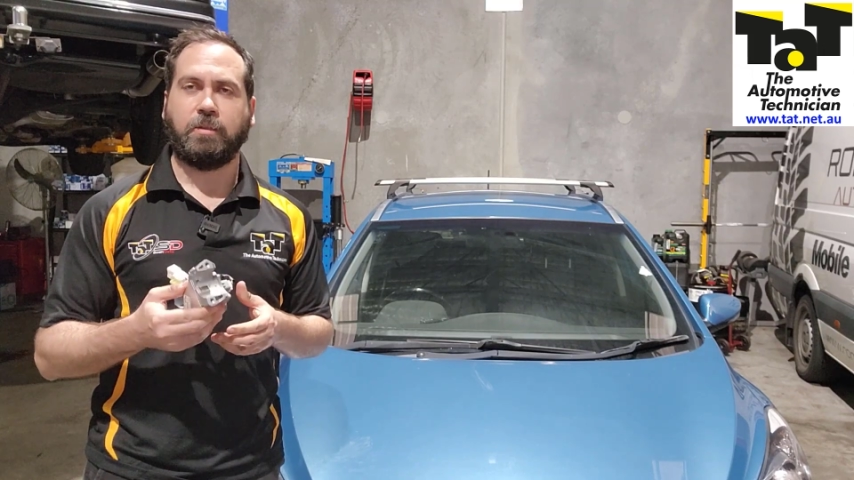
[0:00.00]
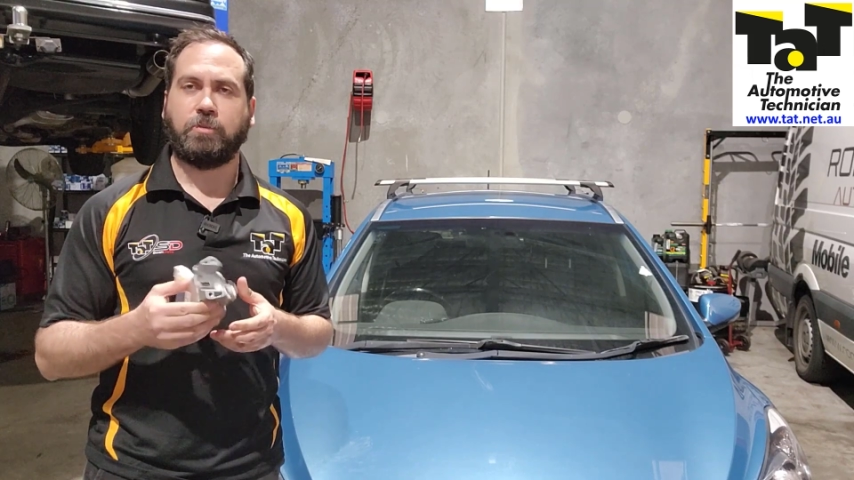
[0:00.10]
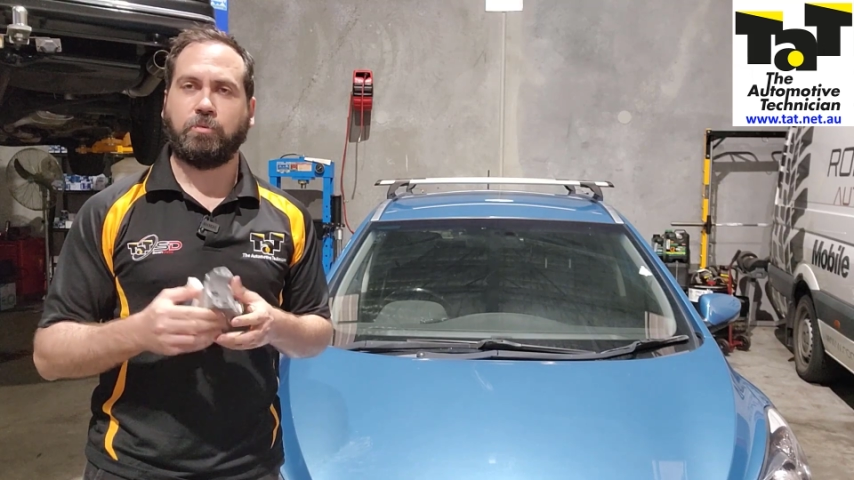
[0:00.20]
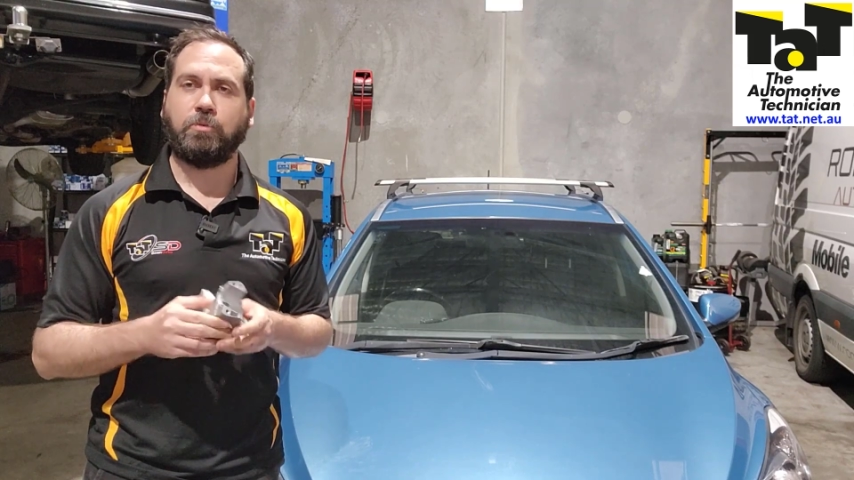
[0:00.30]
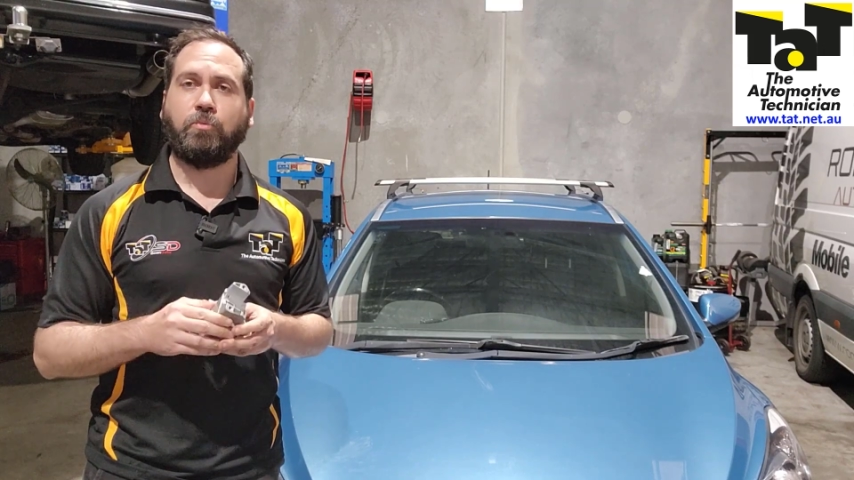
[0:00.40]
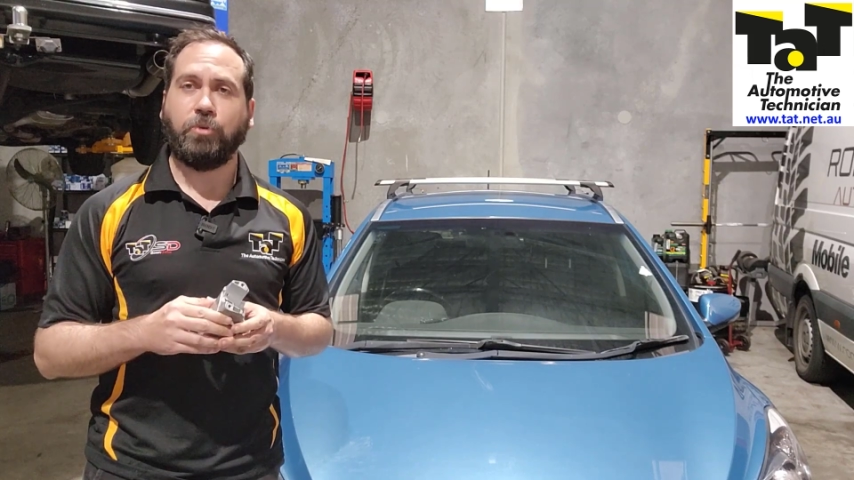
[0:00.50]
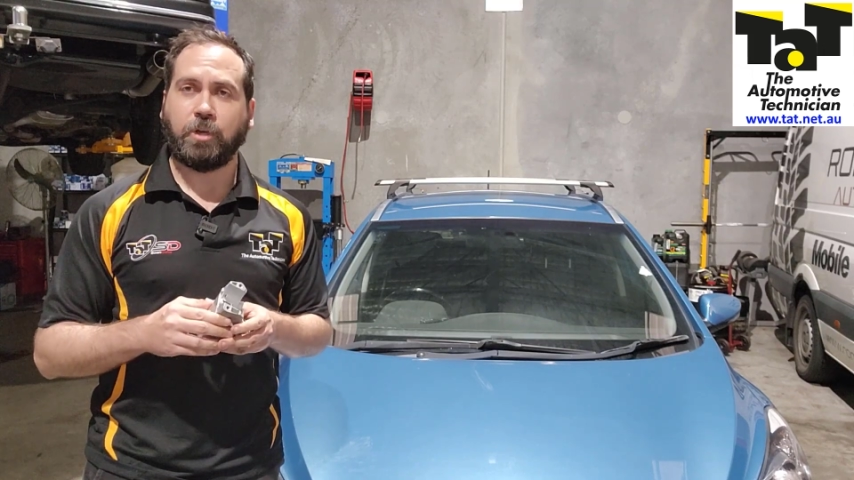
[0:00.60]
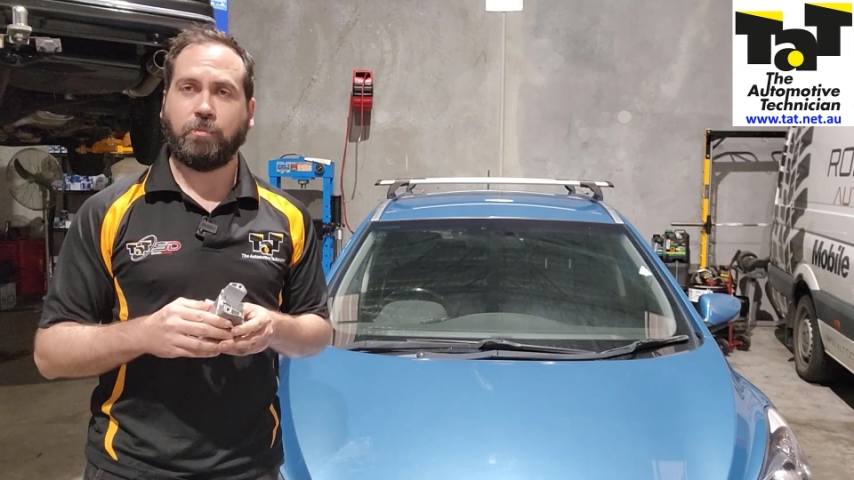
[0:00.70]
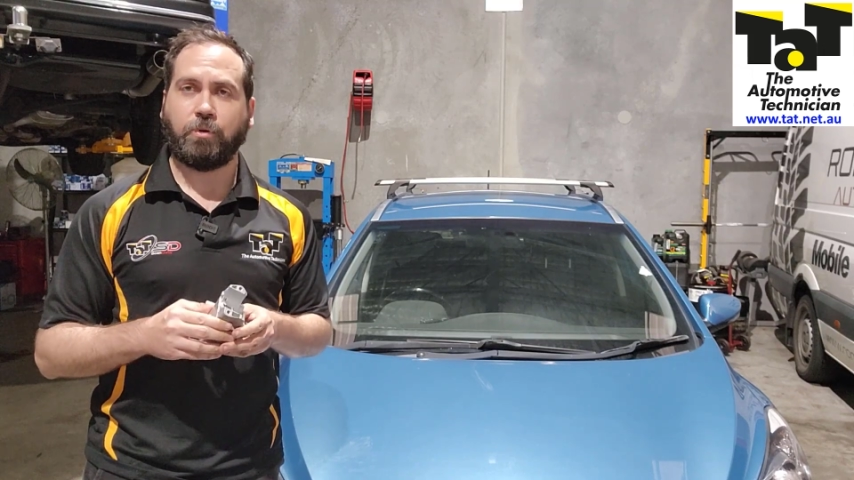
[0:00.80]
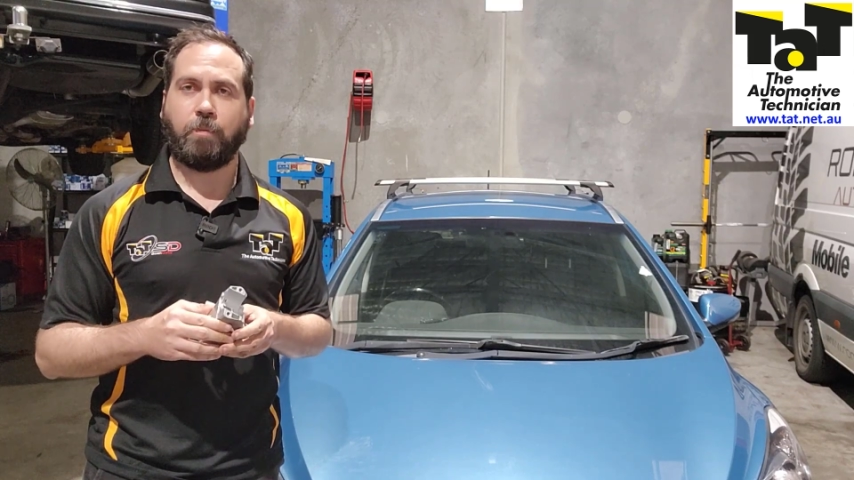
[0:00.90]
this wasn't
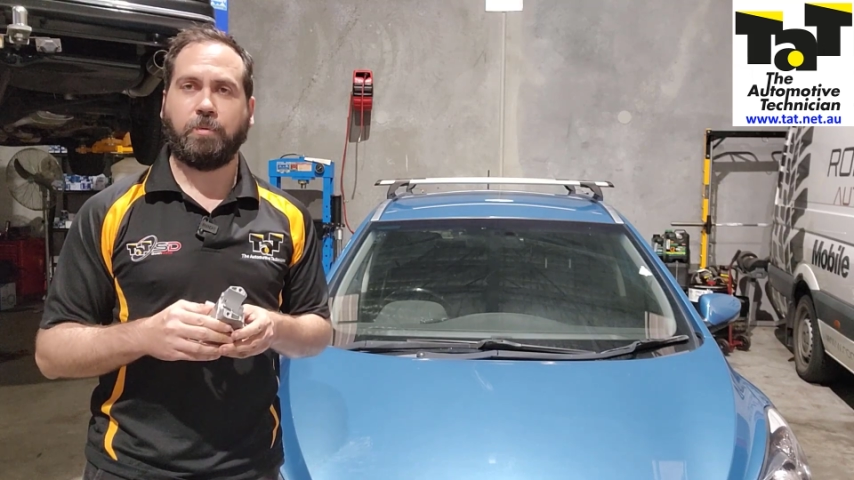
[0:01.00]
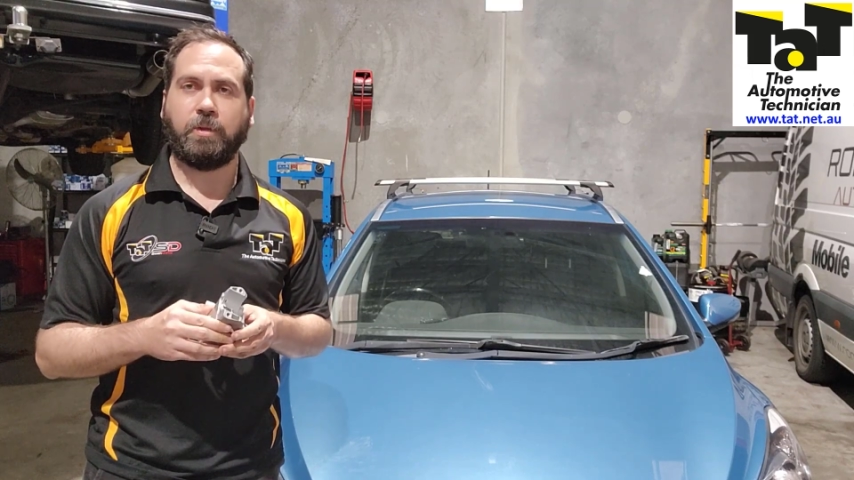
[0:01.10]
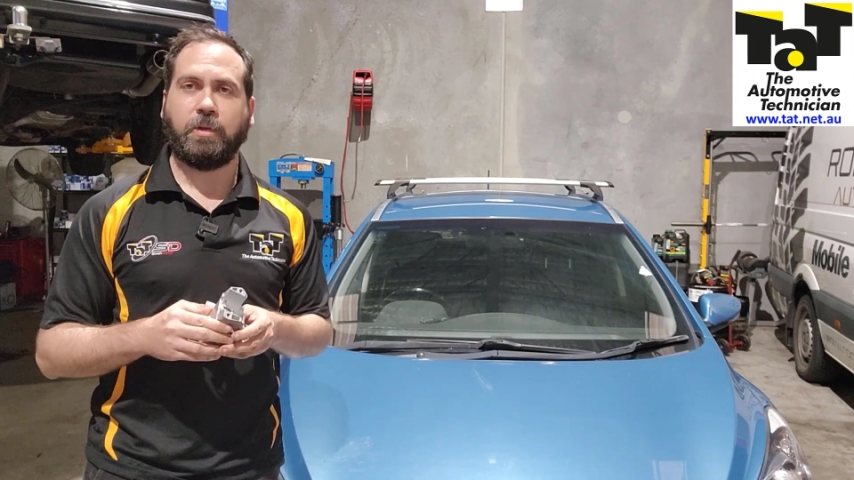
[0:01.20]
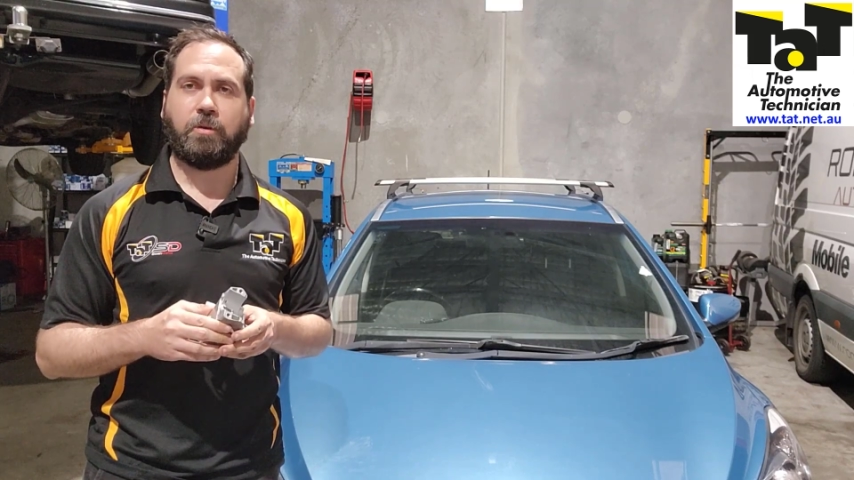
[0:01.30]
working properly,